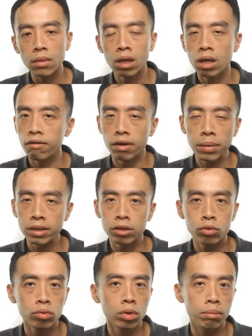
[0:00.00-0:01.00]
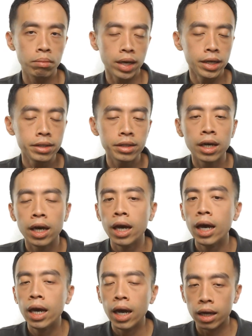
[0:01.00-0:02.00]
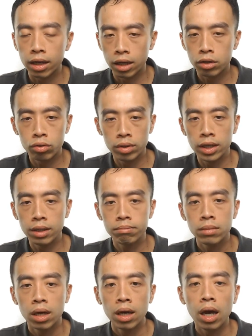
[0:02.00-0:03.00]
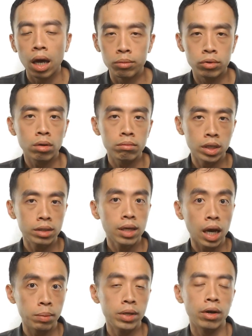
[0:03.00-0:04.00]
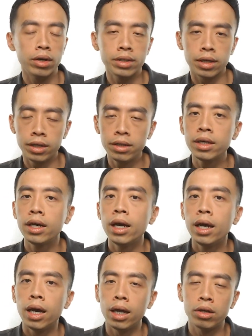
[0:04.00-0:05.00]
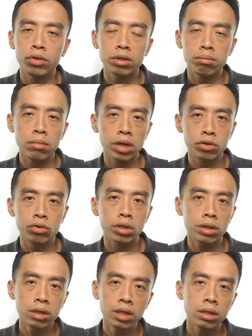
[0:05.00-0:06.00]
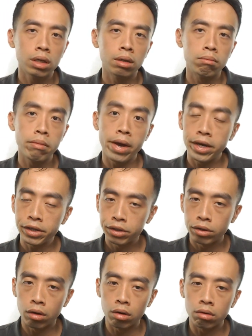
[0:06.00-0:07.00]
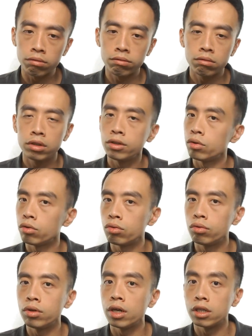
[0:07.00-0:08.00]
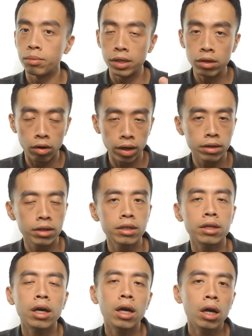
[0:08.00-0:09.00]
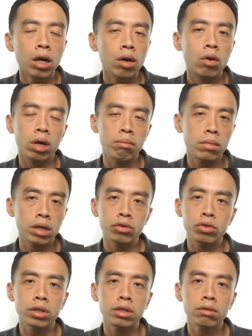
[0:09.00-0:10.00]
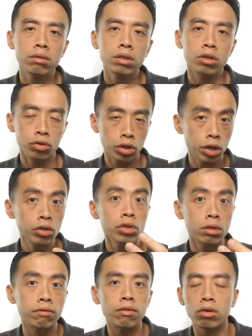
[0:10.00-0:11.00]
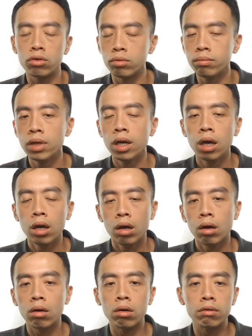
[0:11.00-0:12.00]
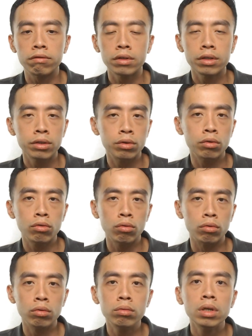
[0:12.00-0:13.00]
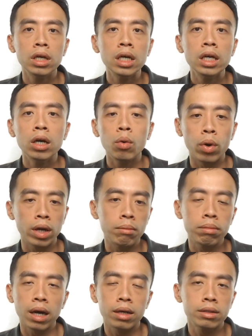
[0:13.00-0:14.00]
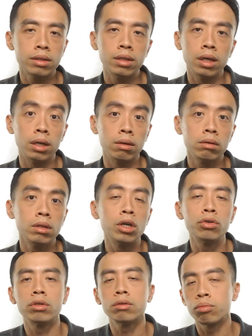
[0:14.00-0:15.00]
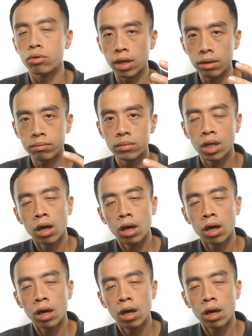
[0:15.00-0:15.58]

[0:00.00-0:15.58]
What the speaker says: If I pass it through a base, I can actually absorb this carbon dioxide and I just measure the mass of CO2 that is being collected, or I measure the change in the volume of CO2 when I pass the gaseous product